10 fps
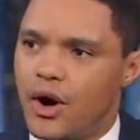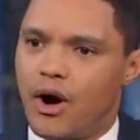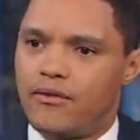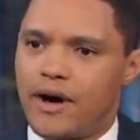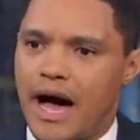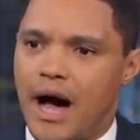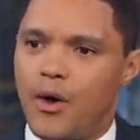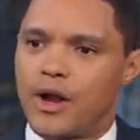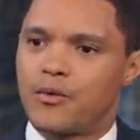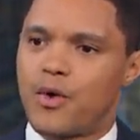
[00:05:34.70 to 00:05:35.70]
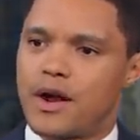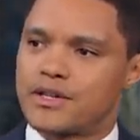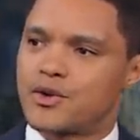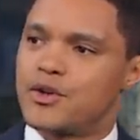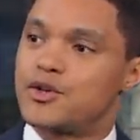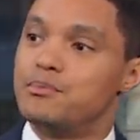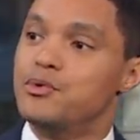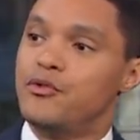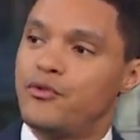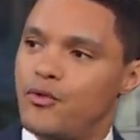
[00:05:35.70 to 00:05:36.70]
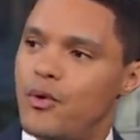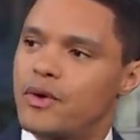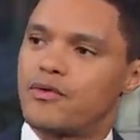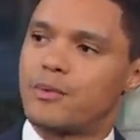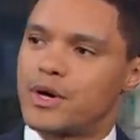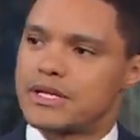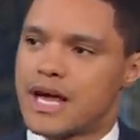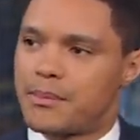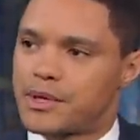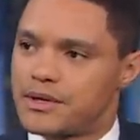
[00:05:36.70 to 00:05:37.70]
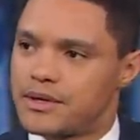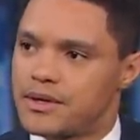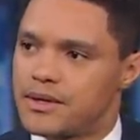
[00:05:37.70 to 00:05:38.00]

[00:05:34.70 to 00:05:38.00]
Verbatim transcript: of how Iran is going to move forward from what has happened?